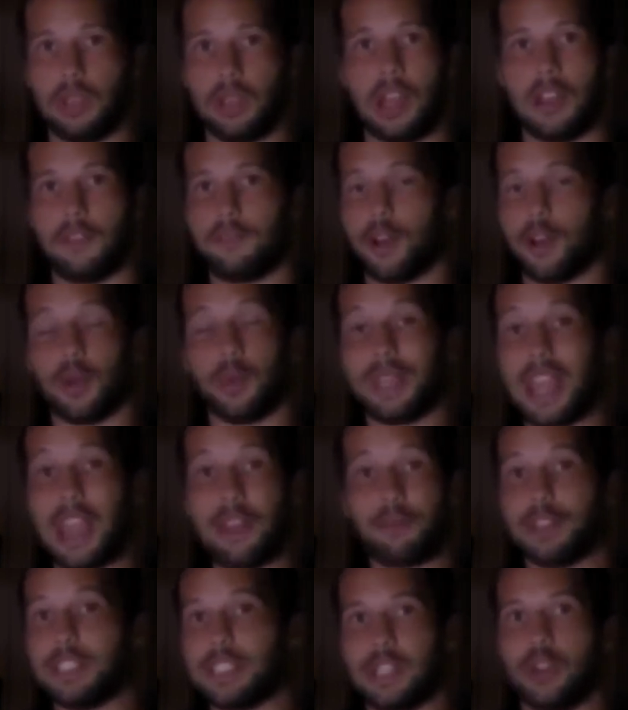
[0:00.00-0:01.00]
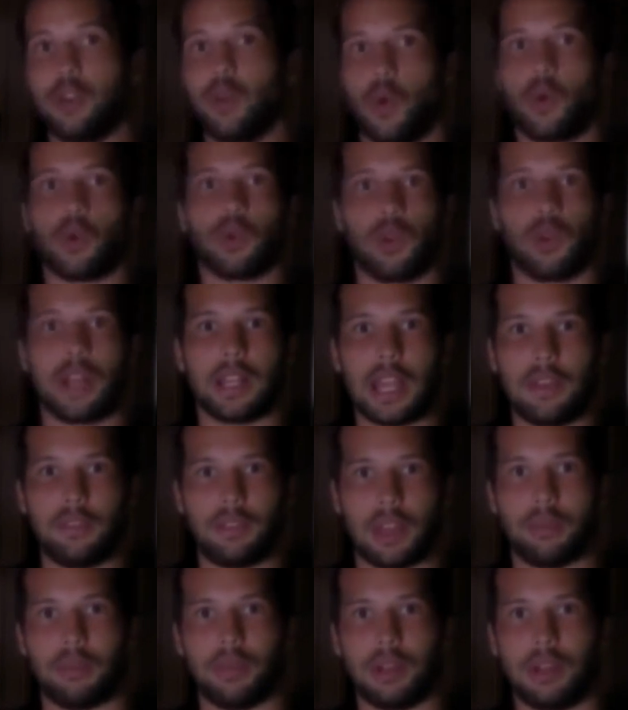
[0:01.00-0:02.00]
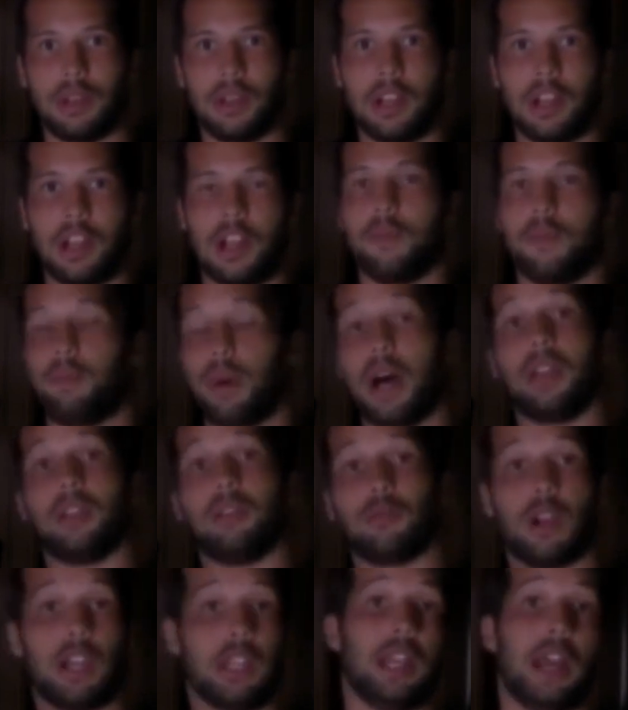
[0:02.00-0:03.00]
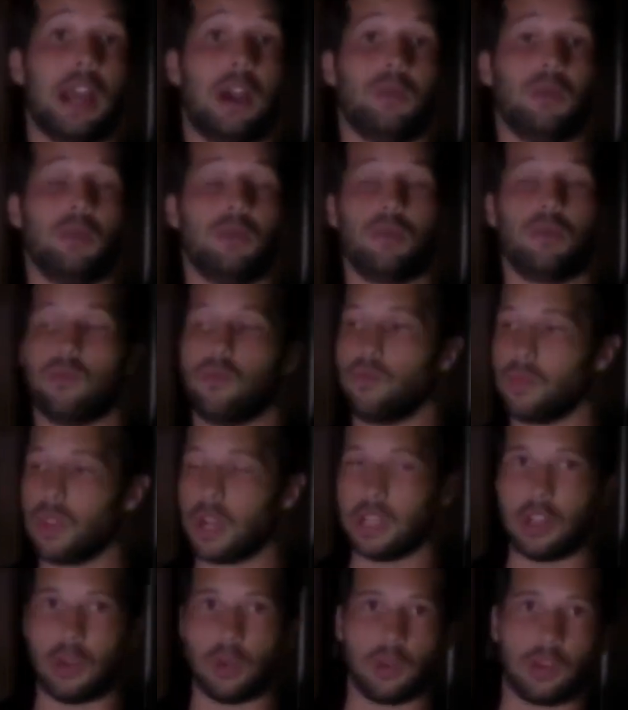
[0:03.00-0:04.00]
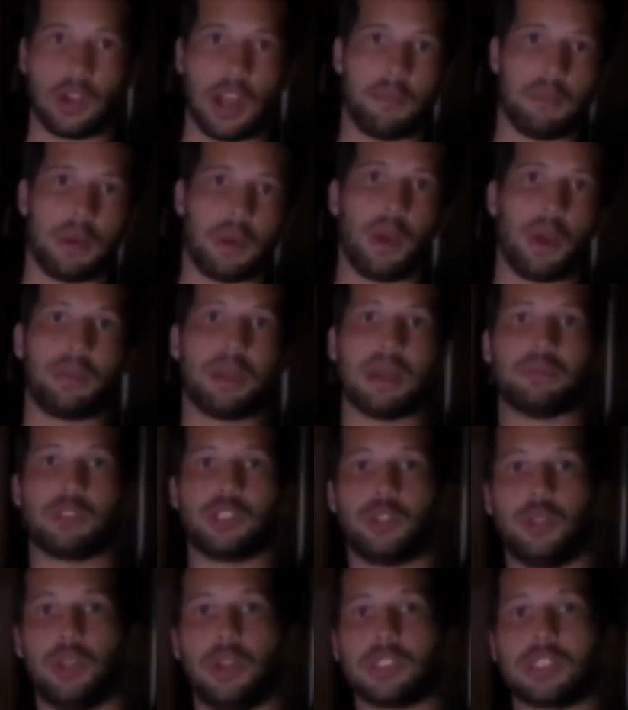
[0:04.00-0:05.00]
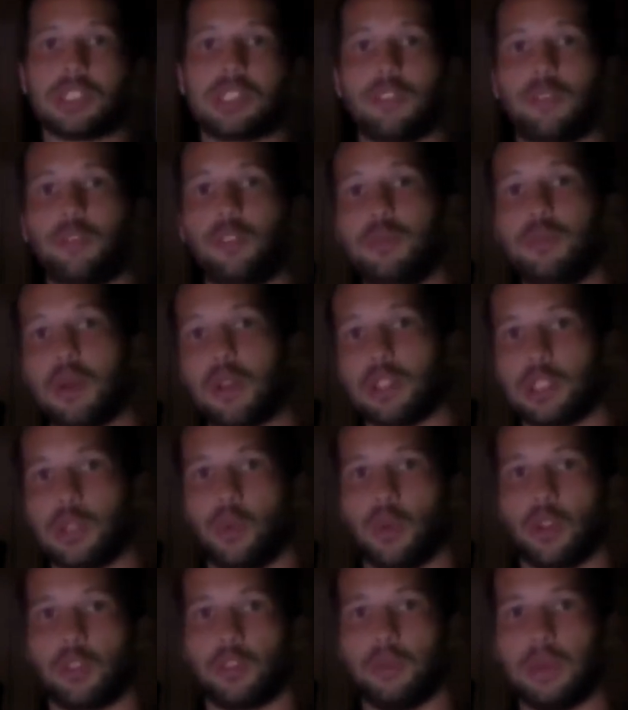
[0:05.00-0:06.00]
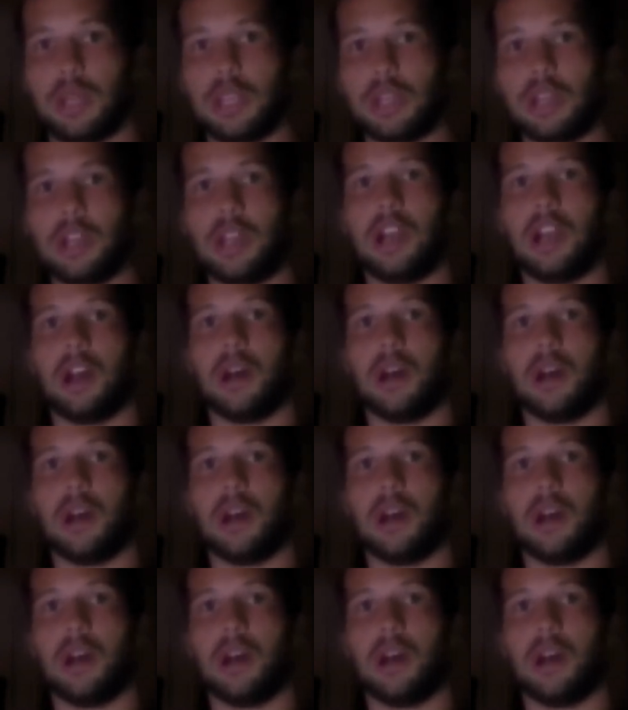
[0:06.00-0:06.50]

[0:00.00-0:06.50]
I don't know, you're probably not old enough, but there was a game called, before Fortnite, before it all existed,